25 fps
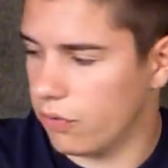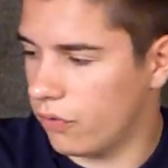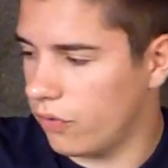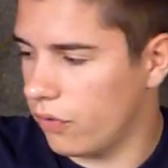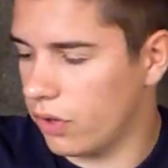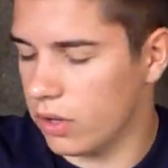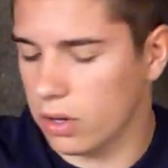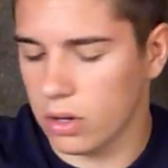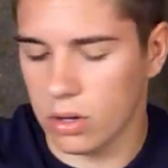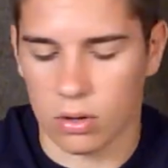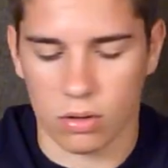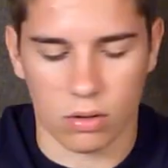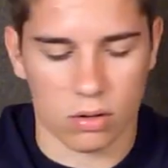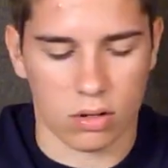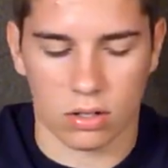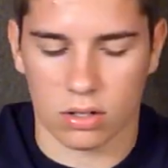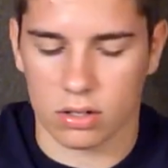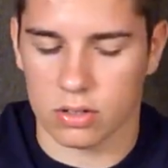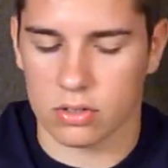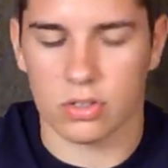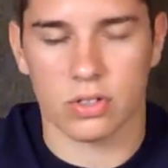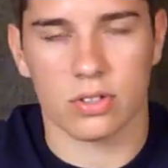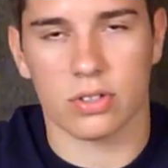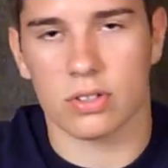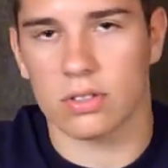food,
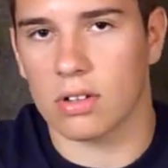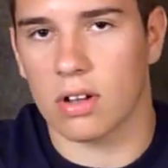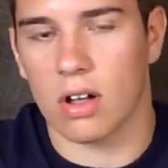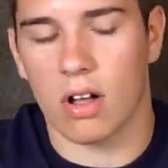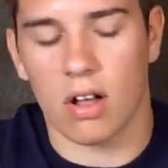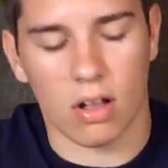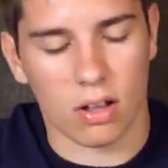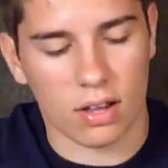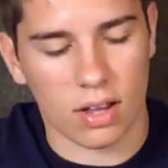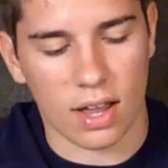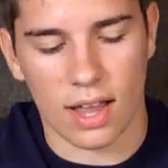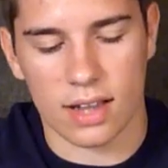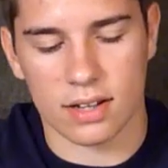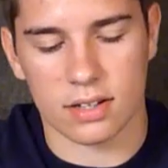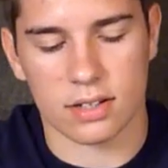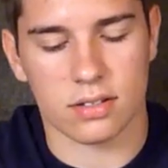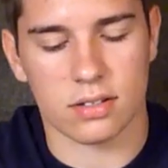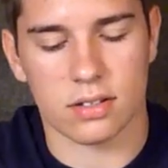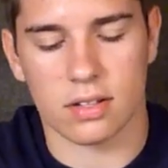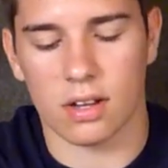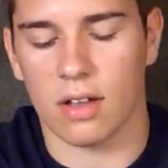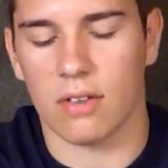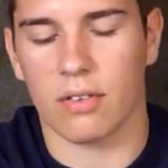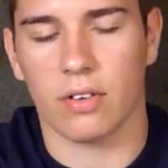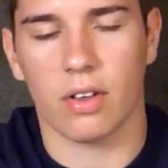just all kinds of
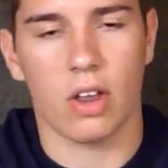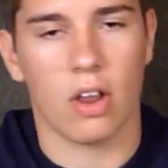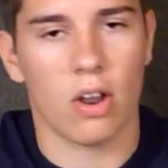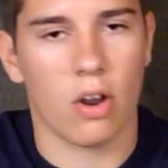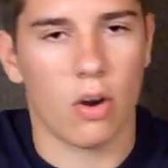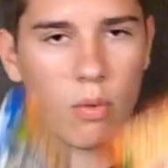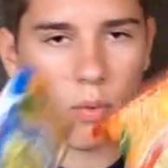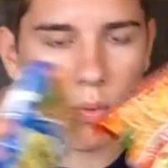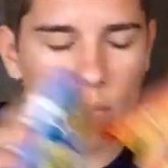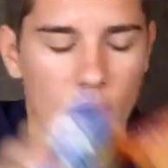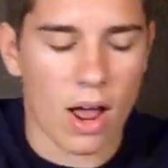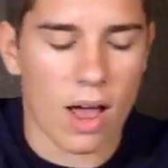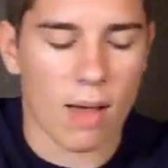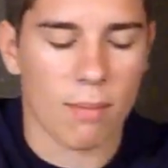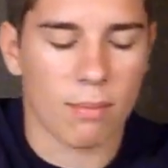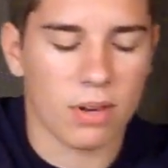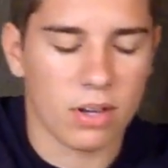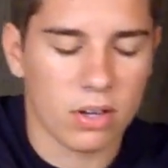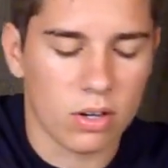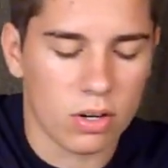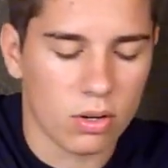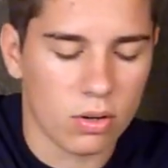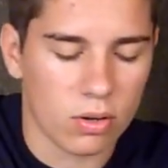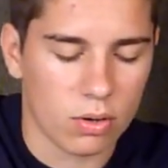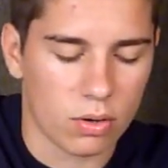stuff. Ramen
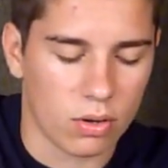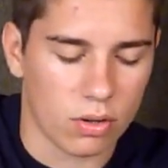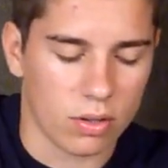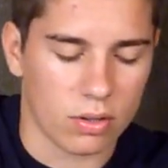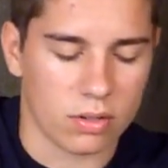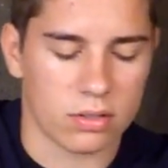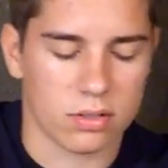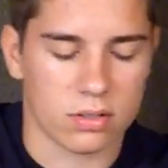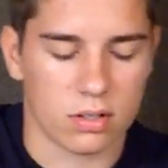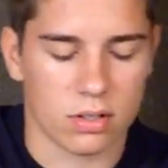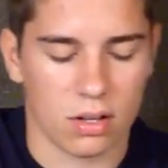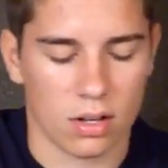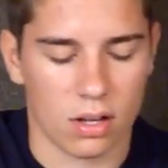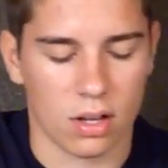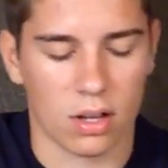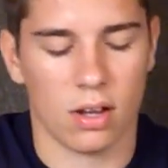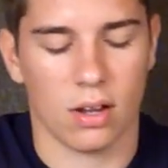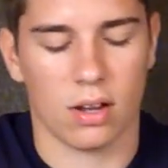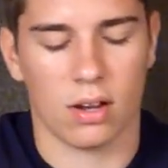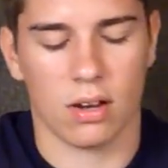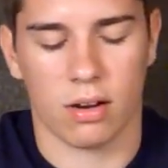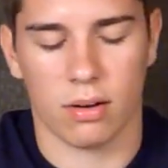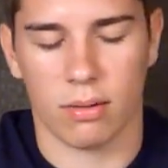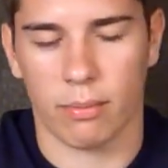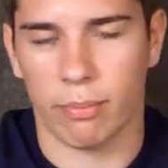
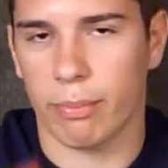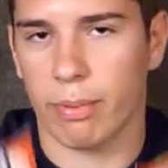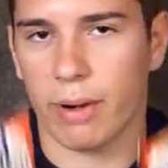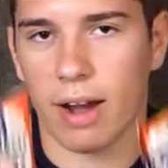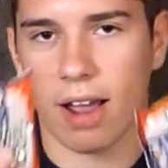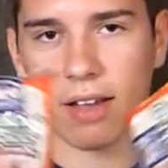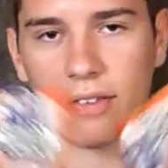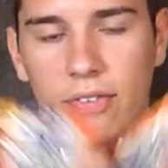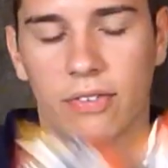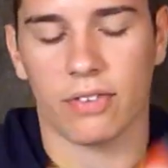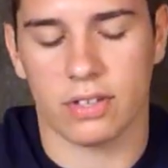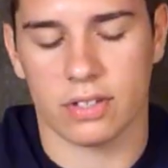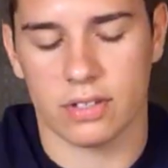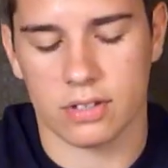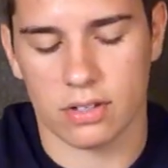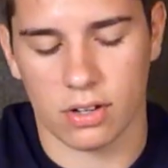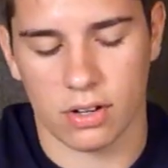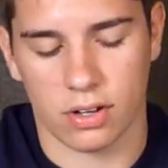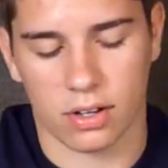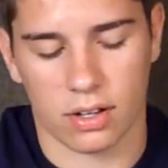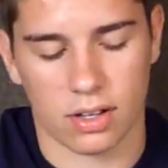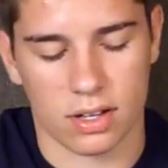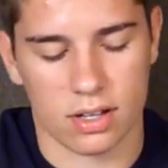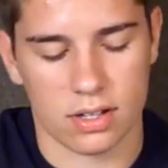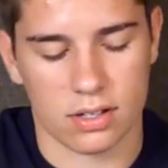noodles, breakfast
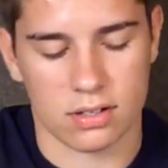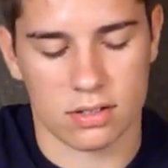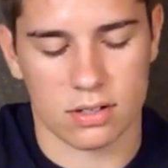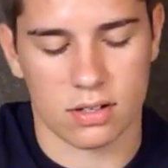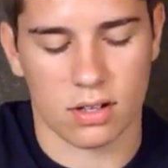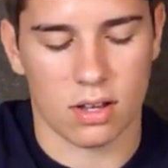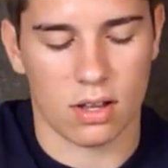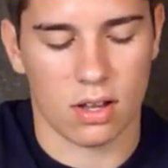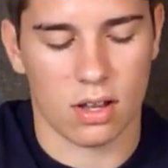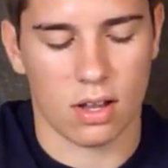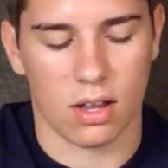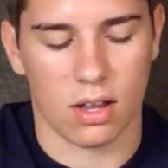cookies,